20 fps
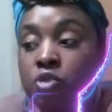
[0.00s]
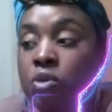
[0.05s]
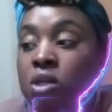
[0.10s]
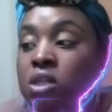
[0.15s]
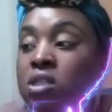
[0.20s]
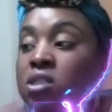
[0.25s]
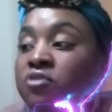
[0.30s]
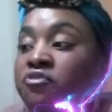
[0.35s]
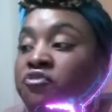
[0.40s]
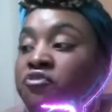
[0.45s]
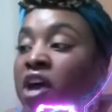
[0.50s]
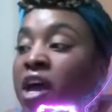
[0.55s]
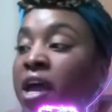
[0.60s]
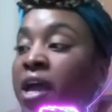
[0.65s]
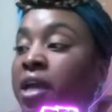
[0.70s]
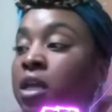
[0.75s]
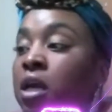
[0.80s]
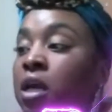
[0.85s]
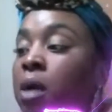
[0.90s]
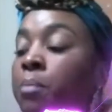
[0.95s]
You need to
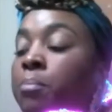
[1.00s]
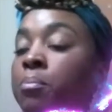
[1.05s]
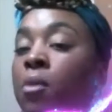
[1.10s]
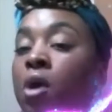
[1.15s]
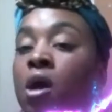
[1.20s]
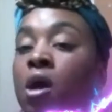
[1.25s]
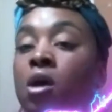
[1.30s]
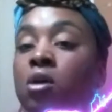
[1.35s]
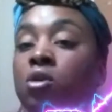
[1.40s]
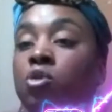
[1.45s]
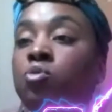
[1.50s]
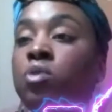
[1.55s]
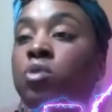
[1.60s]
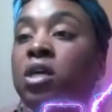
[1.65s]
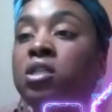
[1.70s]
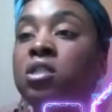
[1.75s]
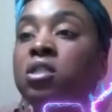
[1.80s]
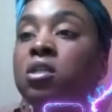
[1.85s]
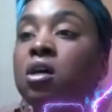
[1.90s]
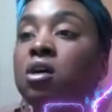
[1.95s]
find a you
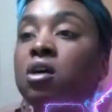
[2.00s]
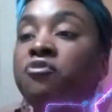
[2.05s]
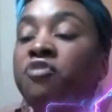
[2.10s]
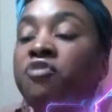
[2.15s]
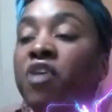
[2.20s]
need to